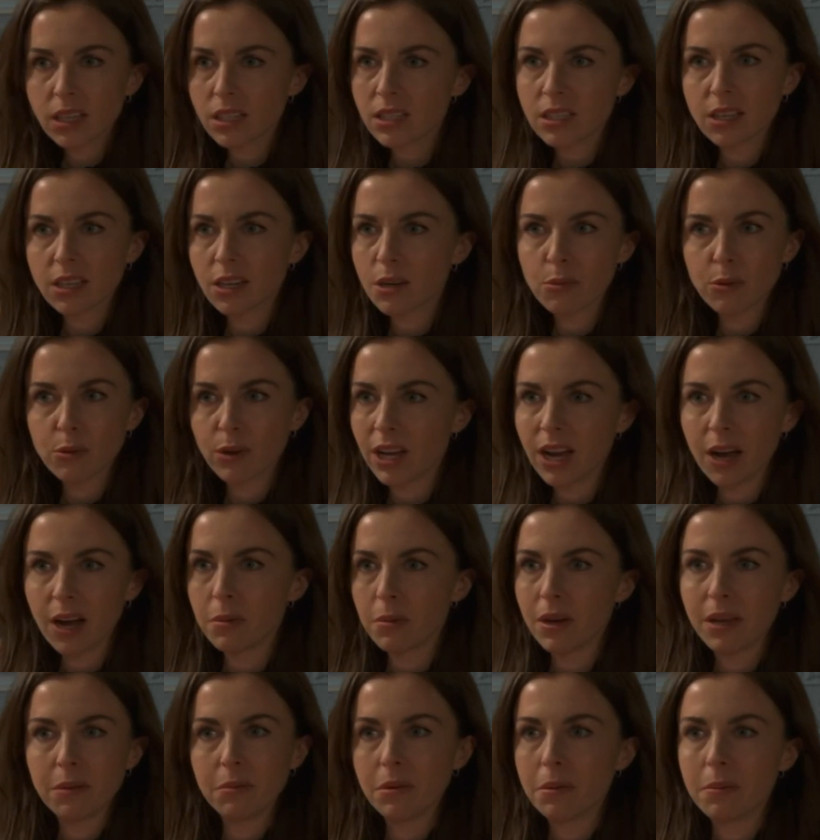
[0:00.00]
going to bring our
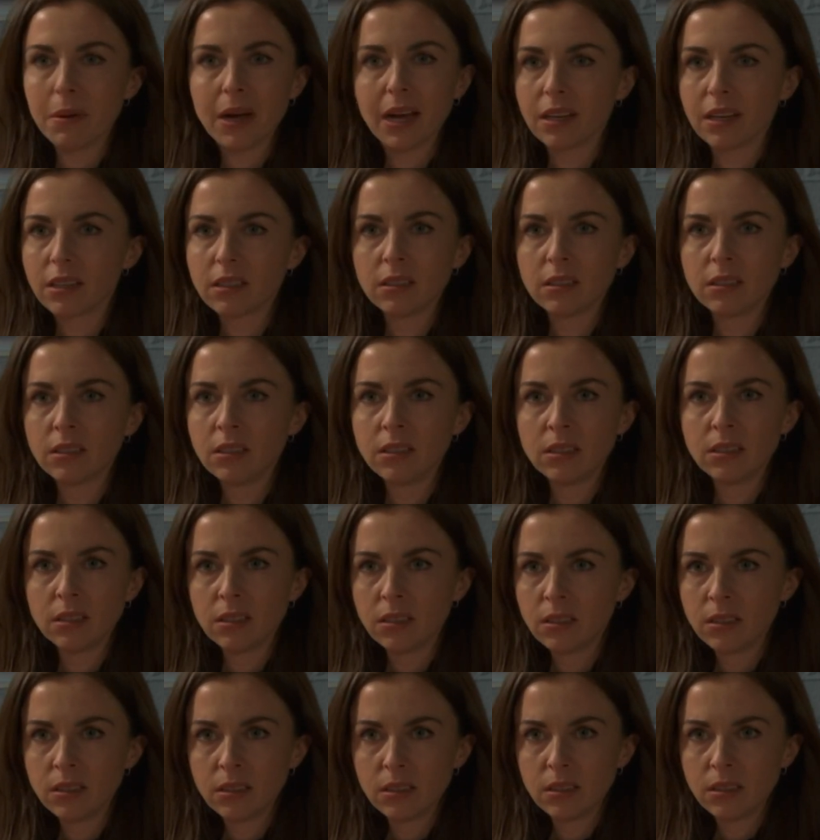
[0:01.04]
baby back.
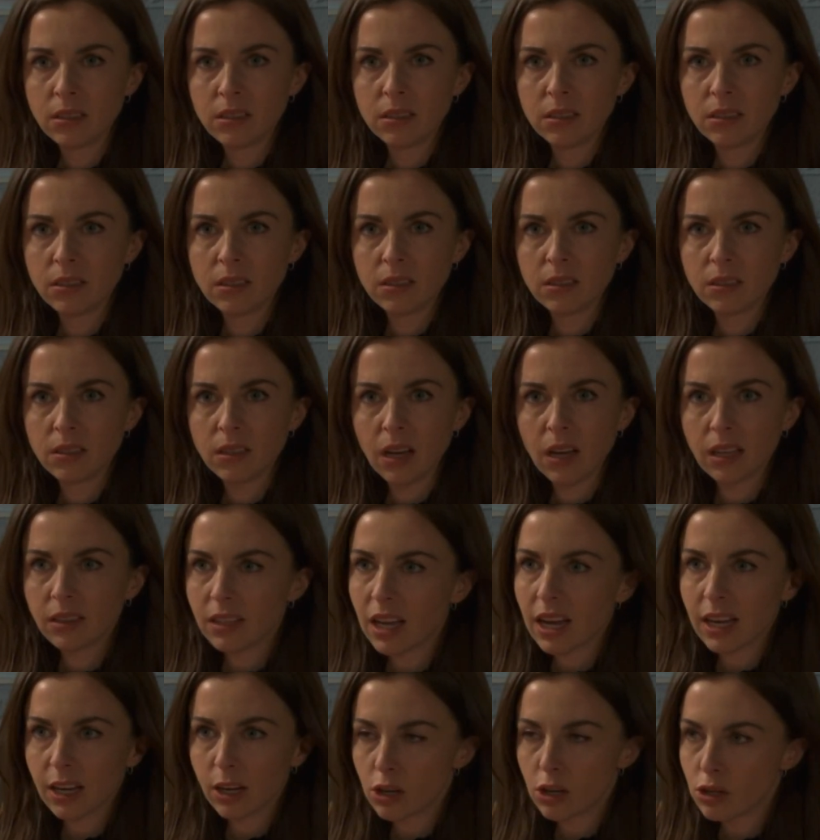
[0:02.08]
And that
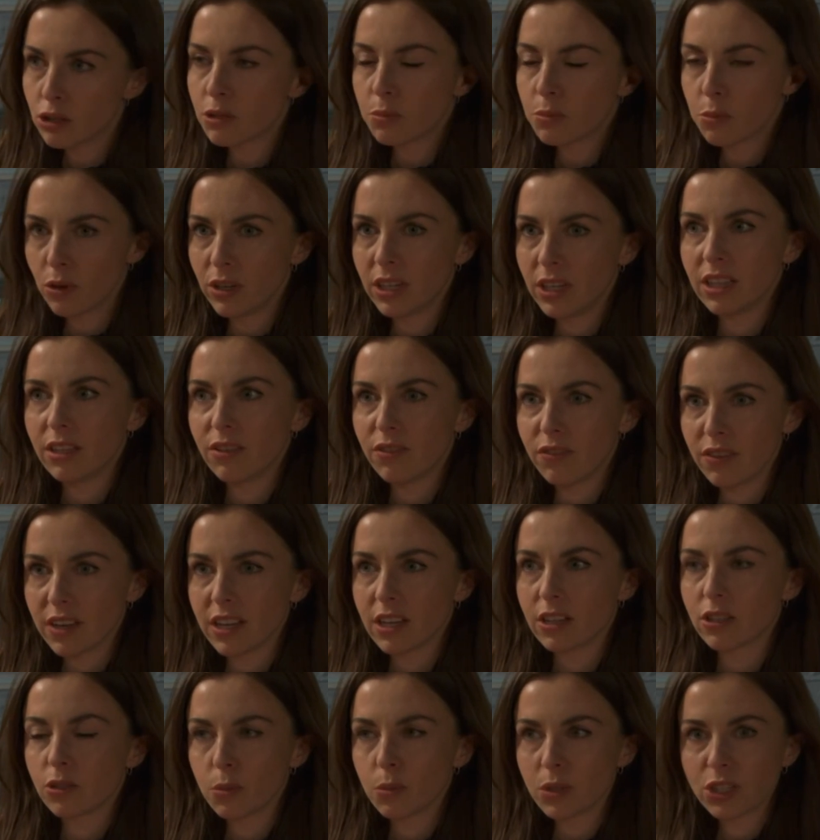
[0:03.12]
includes pointing the
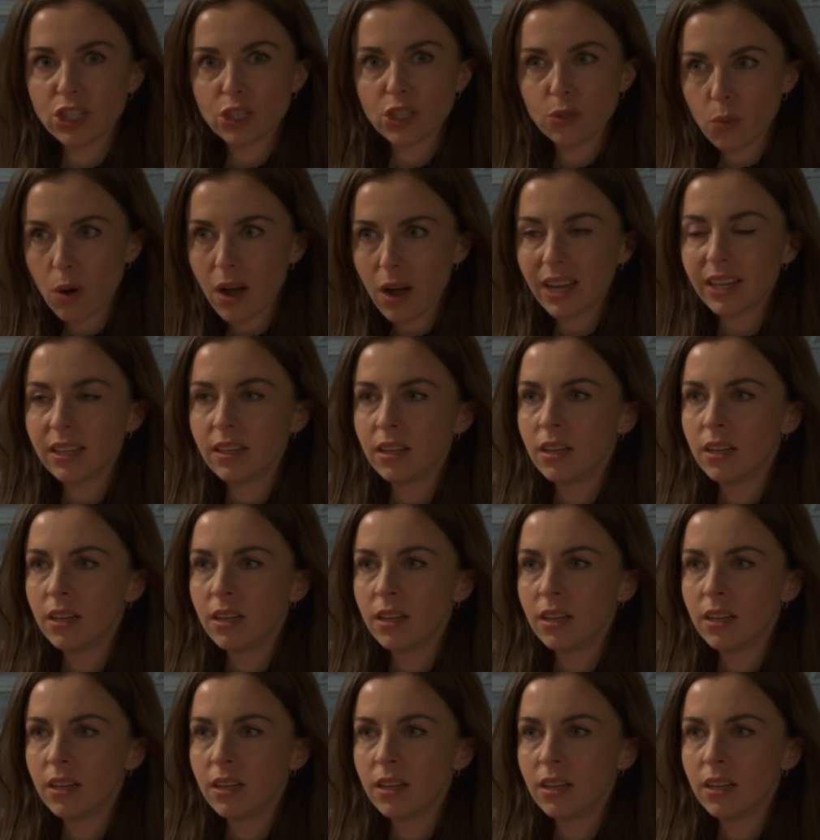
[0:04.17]
finger, which is why